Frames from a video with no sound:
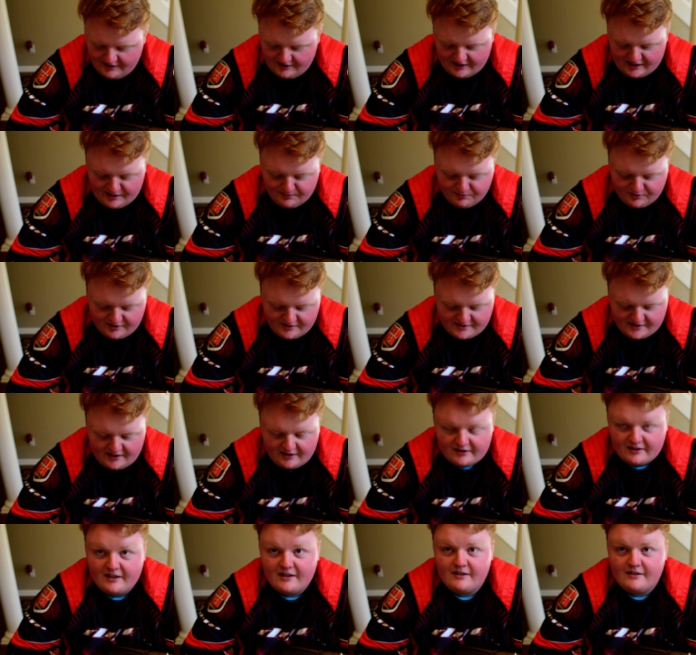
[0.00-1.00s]
I'm going to
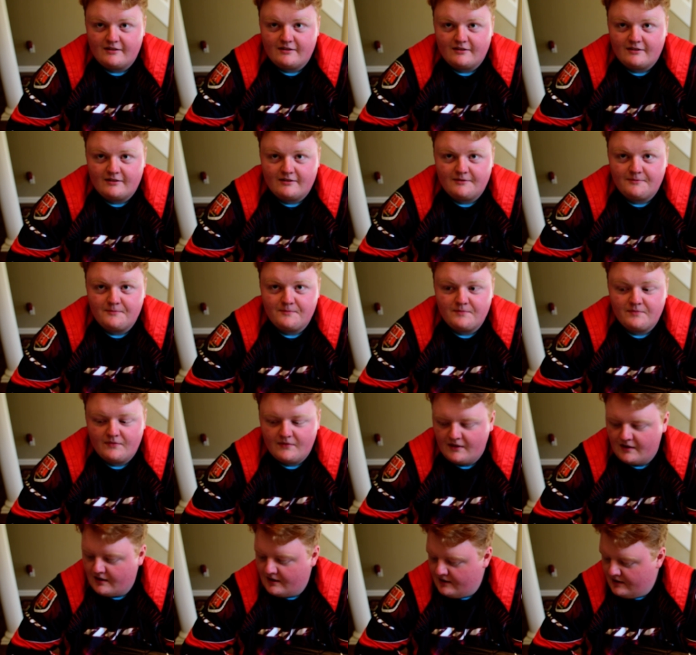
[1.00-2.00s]
take that.
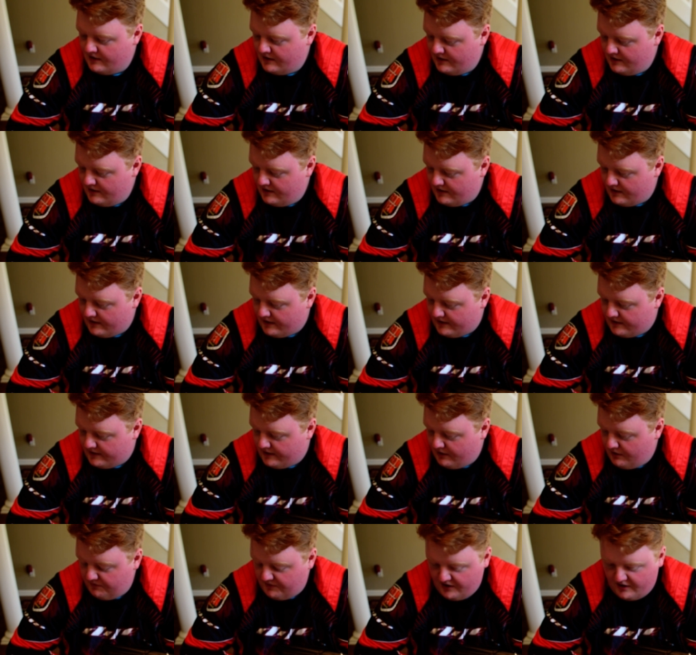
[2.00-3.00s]
And
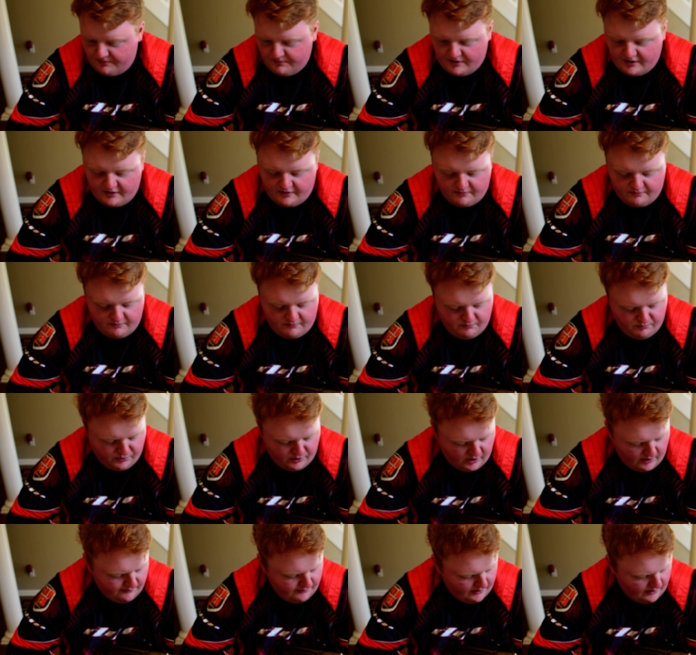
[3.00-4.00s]
now I've got my
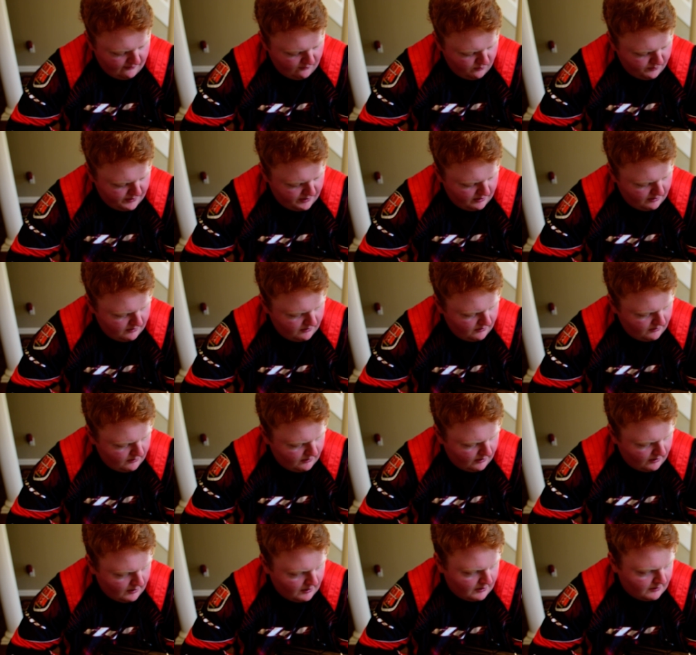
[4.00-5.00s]
beloved Evil Minion.
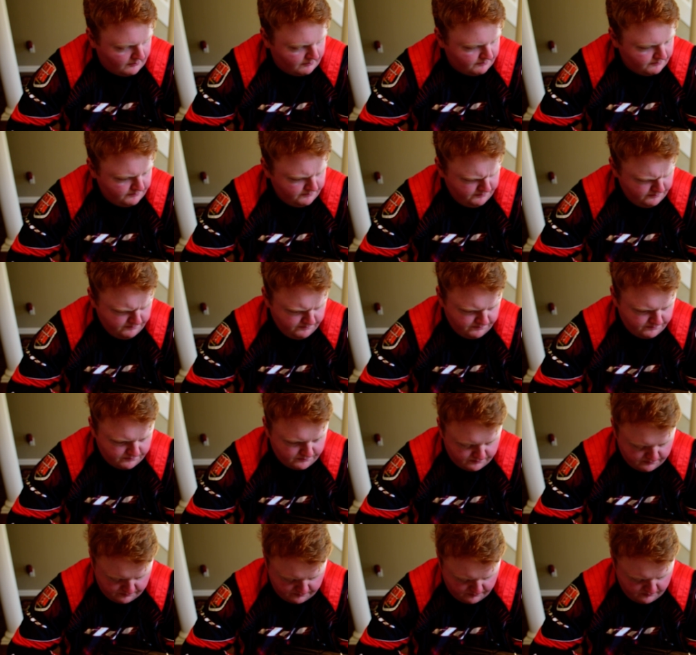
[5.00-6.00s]

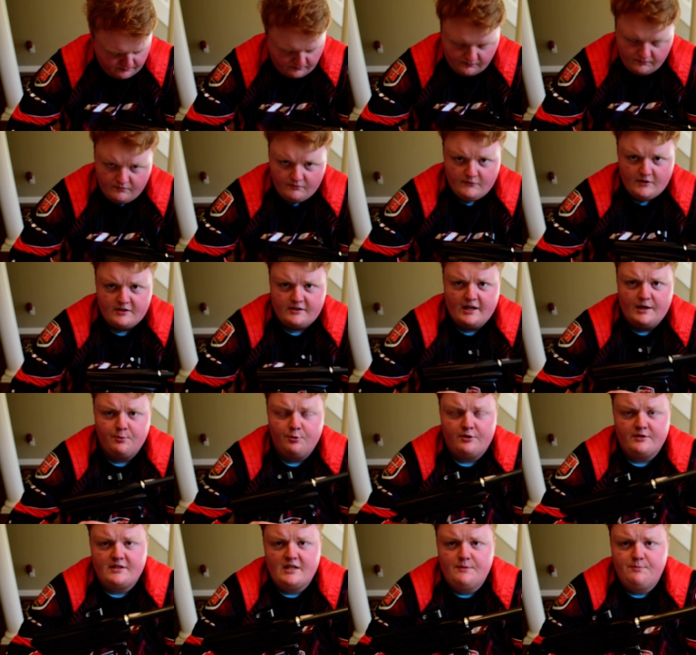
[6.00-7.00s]
It came with
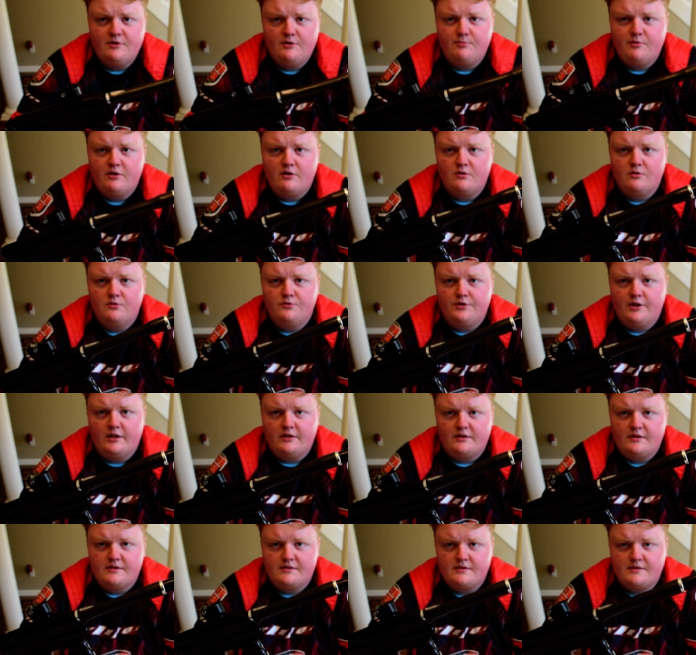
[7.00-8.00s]
a CP barrel,
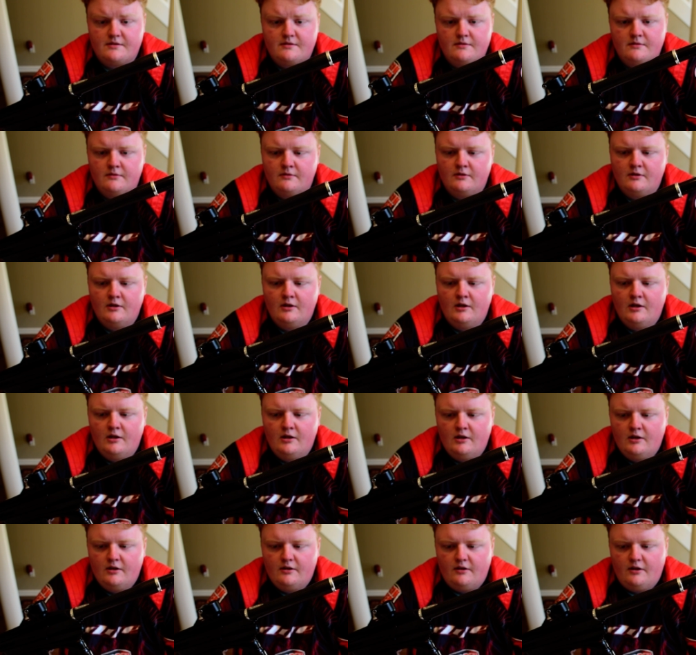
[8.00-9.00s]
not this
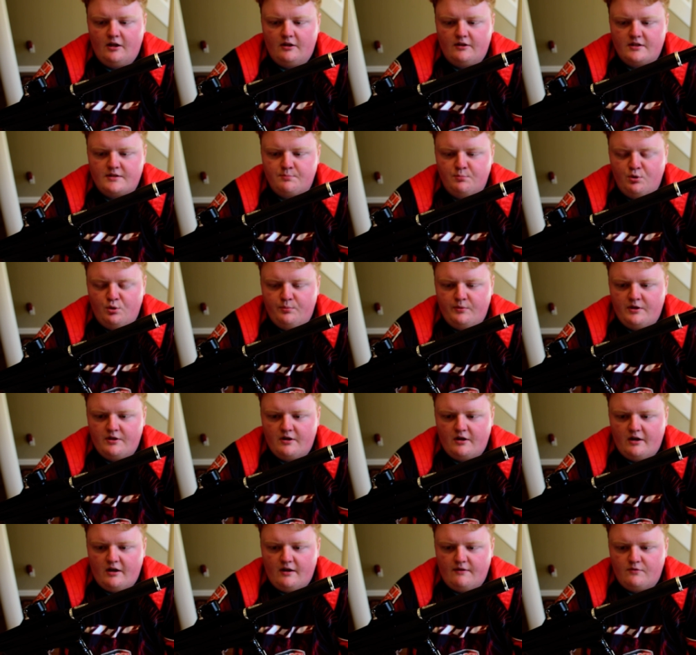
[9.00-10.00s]
boomy that
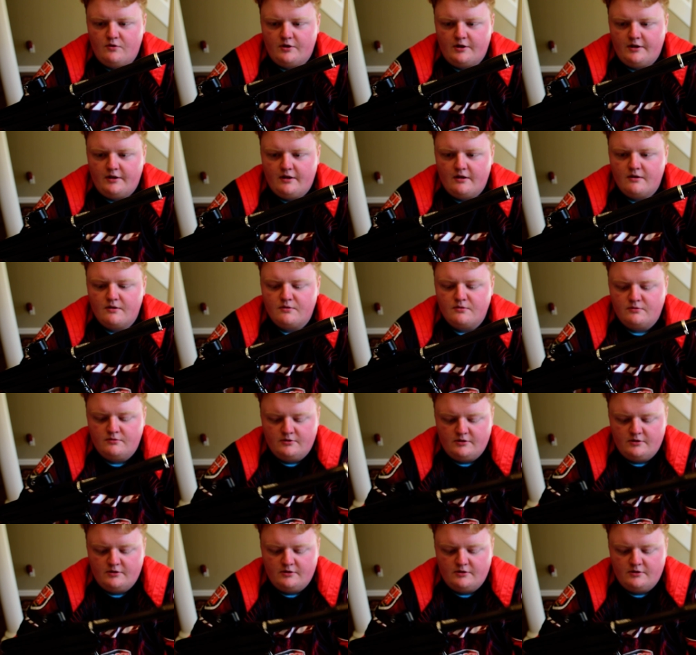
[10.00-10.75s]
I have on it now.